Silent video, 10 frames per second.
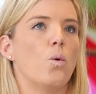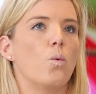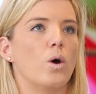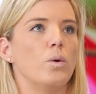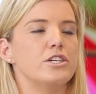
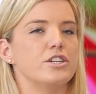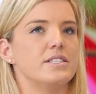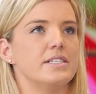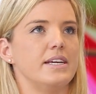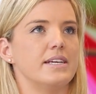what we should
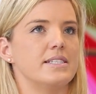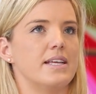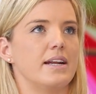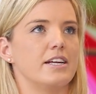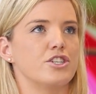see is
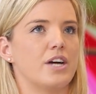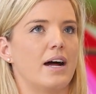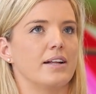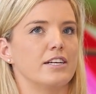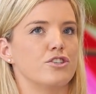that a
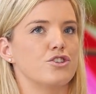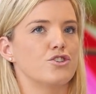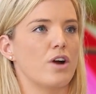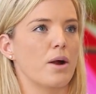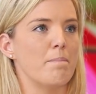child has
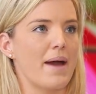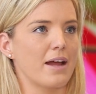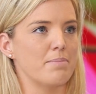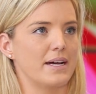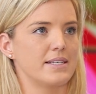strong
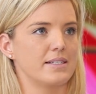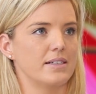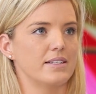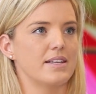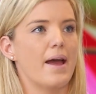back
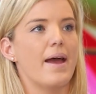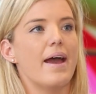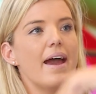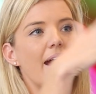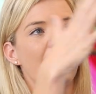muscles
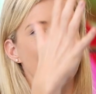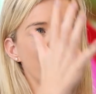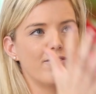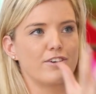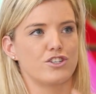
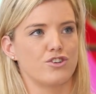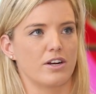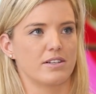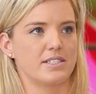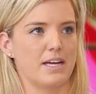and they've got
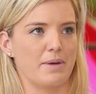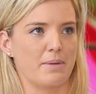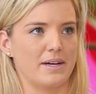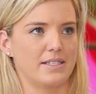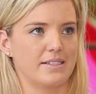strong
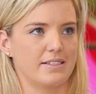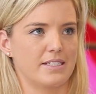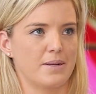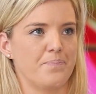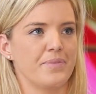stomach
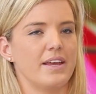muscles.